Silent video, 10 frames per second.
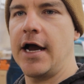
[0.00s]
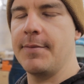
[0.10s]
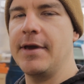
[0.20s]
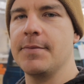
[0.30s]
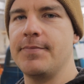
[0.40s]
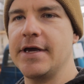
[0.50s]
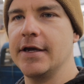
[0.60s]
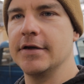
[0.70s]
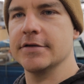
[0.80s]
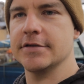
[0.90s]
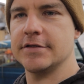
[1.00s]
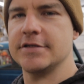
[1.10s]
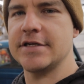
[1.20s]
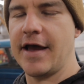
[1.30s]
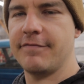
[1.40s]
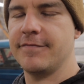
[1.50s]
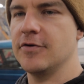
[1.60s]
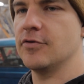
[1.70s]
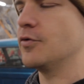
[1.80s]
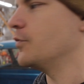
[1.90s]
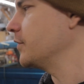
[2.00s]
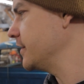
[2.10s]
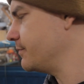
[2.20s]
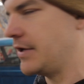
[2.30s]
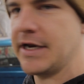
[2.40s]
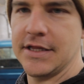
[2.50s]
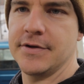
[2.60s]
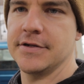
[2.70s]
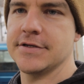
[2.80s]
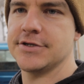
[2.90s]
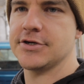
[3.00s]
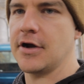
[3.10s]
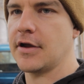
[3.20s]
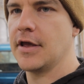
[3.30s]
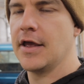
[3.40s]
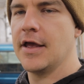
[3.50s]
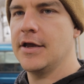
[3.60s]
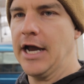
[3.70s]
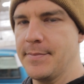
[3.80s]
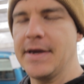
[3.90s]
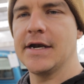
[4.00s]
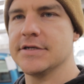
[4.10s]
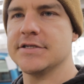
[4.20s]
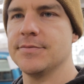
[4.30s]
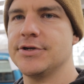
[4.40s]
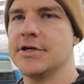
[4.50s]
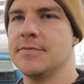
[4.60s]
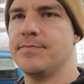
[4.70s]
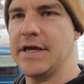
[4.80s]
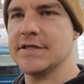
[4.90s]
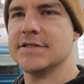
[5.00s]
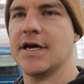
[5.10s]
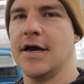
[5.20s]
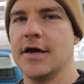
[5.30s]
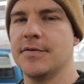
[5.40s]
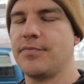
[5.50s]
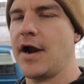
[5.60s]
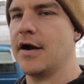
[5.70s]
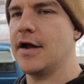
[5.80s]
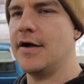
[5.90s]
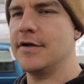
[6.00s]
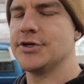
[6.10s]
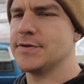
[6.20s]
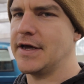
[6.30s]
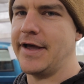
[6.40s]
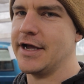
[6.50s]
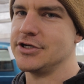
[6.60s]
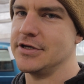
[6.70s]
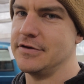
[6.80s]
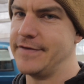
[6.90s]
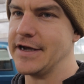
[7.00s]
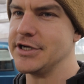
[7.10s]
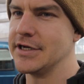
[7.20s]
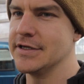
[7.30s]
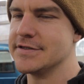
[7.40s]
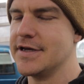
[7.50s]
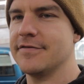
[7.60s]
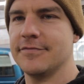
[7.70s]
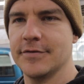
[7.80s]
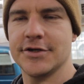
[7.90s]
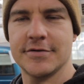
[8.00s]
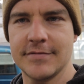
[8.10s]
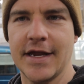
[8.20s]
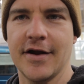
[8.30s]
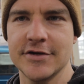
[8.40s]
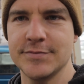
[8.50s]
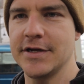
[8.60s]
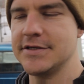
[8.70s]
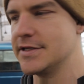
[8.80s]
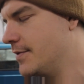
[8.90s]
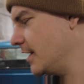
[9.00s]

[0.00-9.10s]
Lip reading: I made a big snafu with planning the build of this truck. I made an assumption based on prior knowledge without actually fact checking stuff, which that always bites you in the